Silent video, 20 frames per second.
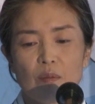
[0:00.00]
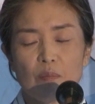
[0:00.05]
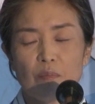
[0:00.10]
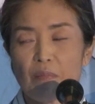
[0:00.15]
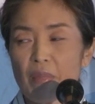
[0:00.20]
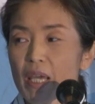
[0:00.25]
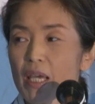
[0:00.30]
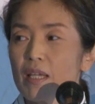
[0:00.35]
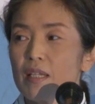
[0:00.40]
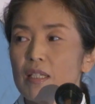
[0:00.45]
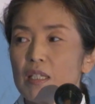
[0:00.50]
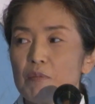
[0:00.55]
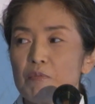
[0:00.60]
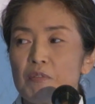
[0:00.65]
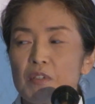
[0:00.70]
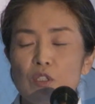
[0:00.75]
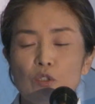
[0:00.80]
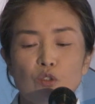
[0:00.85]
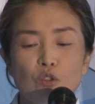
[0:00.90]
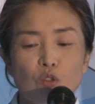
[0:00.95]
Man, it
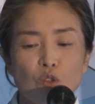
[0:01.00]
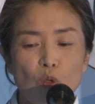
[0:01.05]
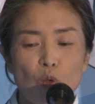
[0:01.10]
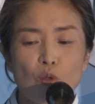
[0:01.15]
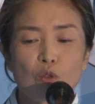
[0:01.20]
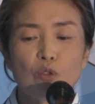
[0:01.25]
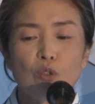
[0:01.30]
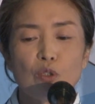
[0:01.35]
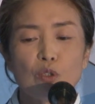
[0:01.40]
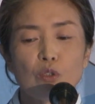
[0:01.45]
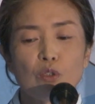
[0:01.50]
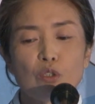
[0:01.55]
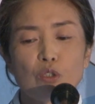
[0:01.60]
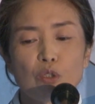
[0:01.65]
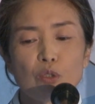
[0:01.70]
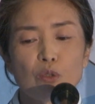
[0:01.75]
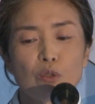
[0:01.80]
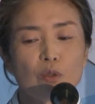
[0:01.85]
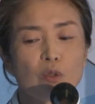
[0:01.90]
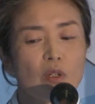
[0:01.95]
feels so good
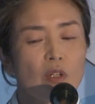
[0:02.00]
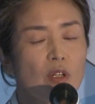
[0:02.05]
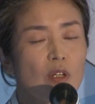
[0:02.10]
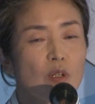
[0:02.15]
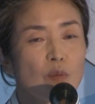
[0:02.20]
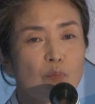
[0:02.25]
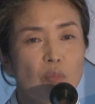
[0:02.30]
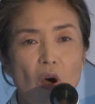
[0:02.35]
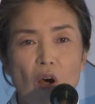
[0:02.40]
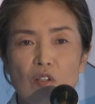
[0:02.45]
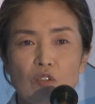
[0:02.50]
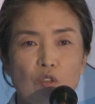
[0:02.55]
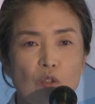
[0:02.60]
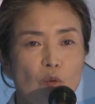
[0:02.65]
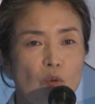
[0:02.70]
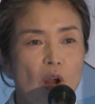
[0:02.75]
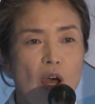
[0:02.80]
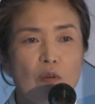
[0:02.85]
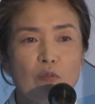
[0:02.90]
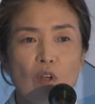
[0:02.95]
to boss
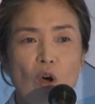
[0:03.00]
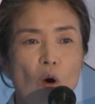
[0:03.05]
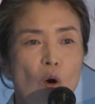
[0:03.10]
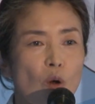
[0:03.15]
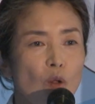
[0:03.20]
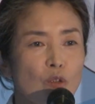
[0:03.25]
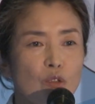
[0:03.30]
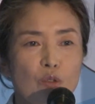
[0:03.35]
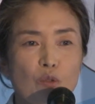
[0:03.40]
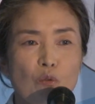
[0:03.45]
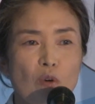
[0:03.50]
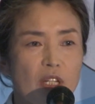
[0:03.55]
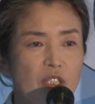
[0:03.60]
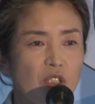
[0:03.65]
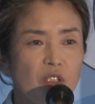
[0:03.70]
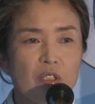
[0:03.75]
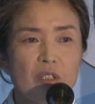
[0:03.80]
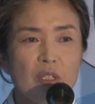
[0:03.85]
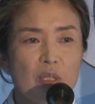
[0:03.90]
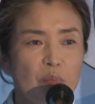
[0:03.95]
around all you
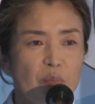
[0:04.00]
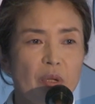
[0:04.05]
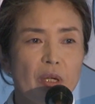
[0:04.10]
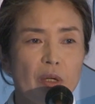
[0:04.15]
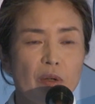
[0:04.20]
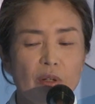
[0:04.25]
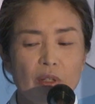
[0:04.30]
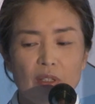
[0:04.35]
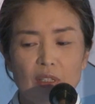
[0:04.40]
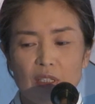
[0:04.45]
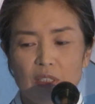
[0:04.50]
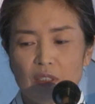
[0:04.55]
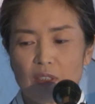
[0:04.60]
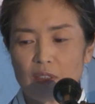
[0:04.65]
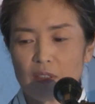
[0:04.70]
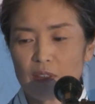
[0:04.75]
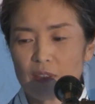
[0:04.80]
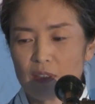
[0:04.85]
Western imperialists.